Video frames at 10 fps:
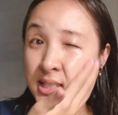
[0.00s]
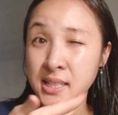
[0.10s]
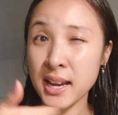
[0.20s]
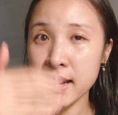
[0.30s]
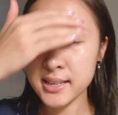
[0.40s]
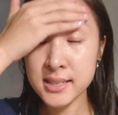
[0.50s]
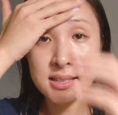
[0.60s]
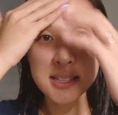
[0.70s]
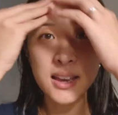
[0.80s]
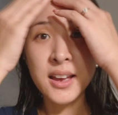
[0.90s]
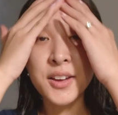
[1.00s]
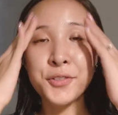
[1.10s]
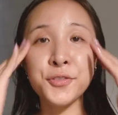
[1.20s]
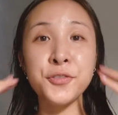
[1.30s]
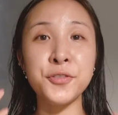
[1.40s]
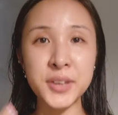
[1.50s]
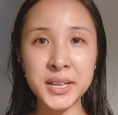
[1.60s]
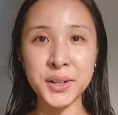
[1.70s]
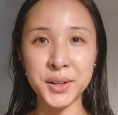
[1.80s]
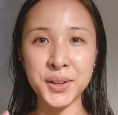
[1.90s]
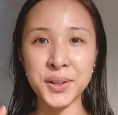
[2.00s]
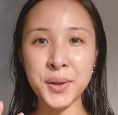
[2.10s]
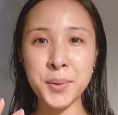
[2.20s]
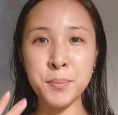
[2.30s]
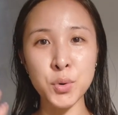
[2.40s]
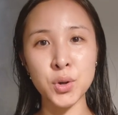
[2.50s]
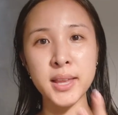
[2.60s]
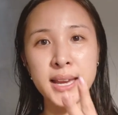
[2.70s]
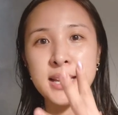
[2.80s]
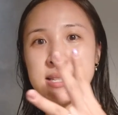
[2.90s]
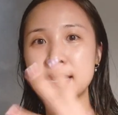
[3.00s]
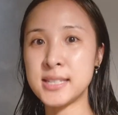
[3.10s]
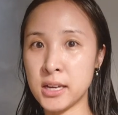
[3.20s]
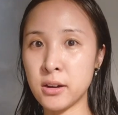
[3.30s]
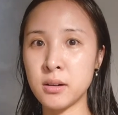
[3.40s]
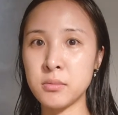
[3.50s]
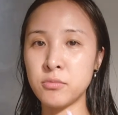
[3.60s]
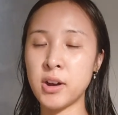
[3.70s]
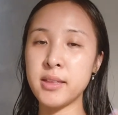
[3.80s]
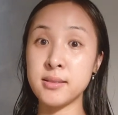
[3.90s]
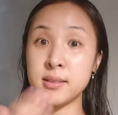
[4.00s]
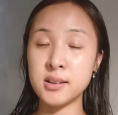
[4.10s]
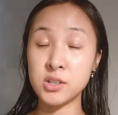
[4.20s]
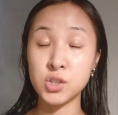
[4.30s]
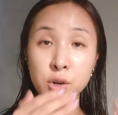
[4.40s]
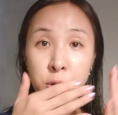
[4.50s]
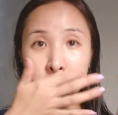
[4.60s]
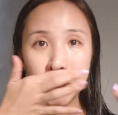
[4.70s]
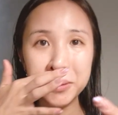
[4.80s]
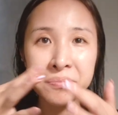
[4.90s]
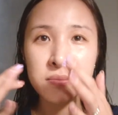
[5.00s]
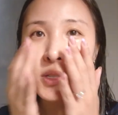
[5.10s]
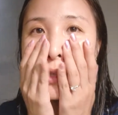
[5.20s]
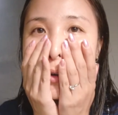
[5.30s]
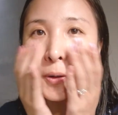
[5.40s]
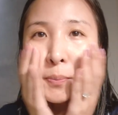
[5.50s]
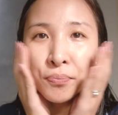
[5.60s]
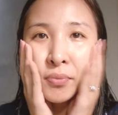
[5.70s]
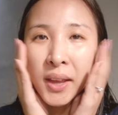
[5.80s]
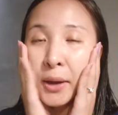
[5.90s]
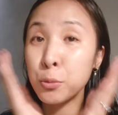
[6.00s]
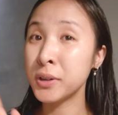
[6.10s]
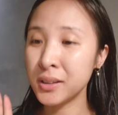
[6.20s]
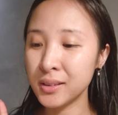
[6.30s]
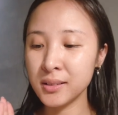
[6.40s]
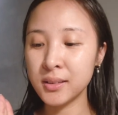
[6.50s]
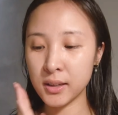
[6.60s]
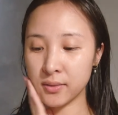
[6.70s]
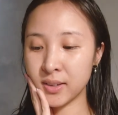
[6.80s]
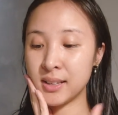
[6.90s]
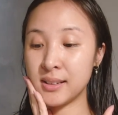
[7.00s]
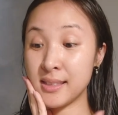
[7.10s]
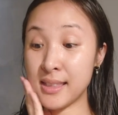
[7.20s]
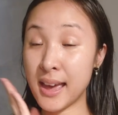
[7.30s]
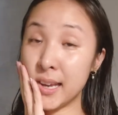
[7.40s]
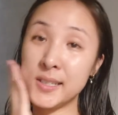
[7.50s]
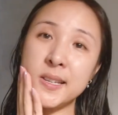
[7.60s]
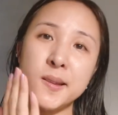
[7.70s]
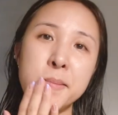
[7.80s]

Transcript: does feel more like a serum rather than a toner. So I will give it that.